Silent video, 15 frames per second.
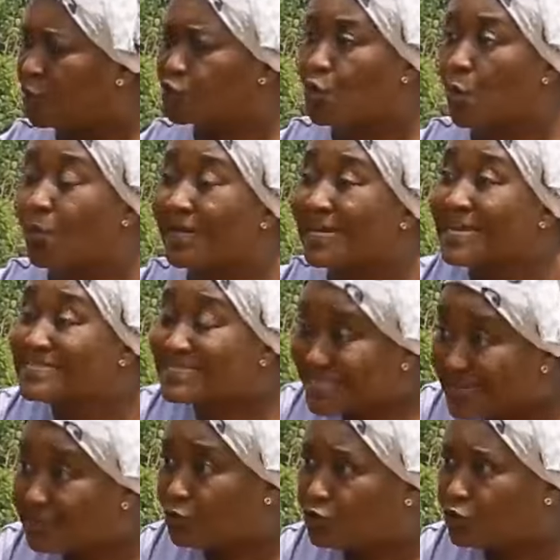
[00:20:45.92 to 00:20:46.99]
So when I
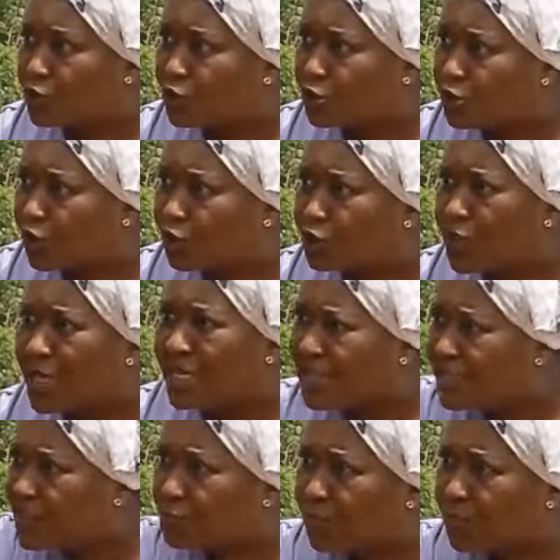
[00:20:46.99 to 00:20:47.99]
send you to the church, this